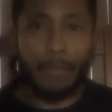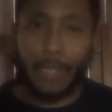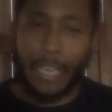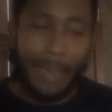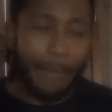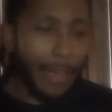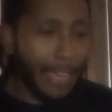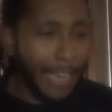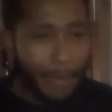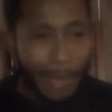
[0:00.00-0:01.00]
Cam
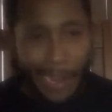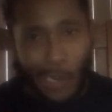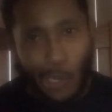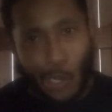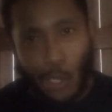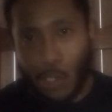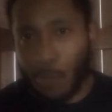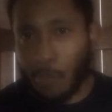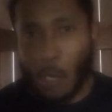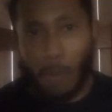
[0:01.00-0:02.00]
Akers,
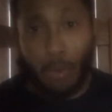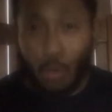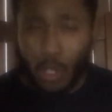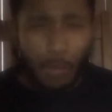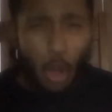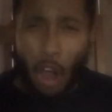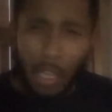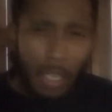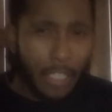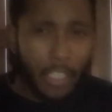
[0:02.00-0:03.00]
you know, bruised some
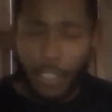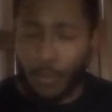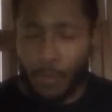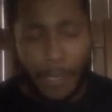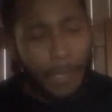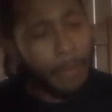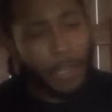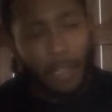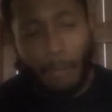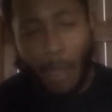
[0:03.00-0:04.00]
cartilage in his rib.
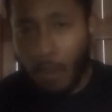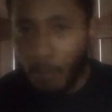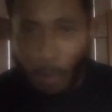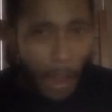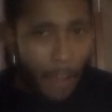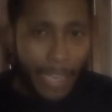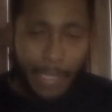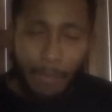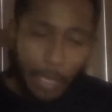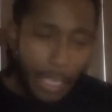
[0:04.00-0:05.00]
Malcolm Brown has a
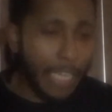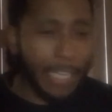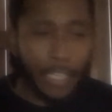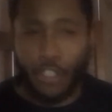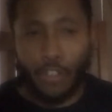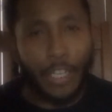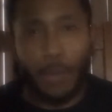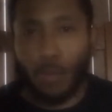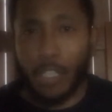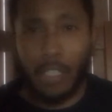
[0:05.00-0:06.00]
pinky injury,
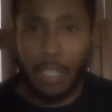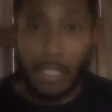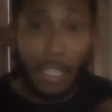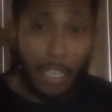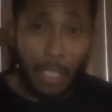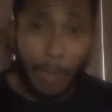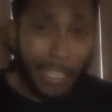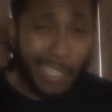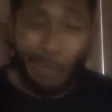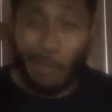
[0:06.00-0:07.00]
which he's going to expect
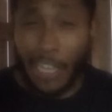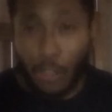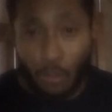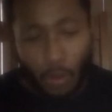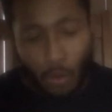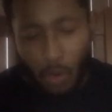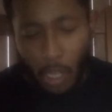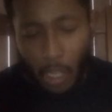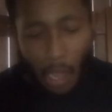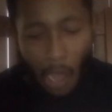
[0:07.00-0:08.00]
to play through.
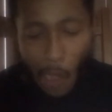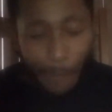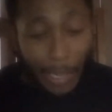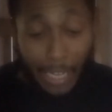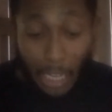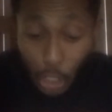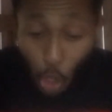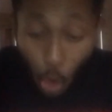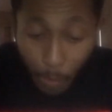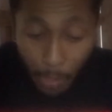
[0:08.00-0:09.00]
That does
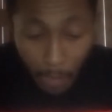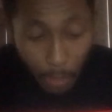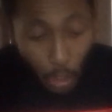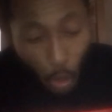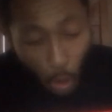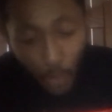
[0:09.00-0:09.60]
open up the doors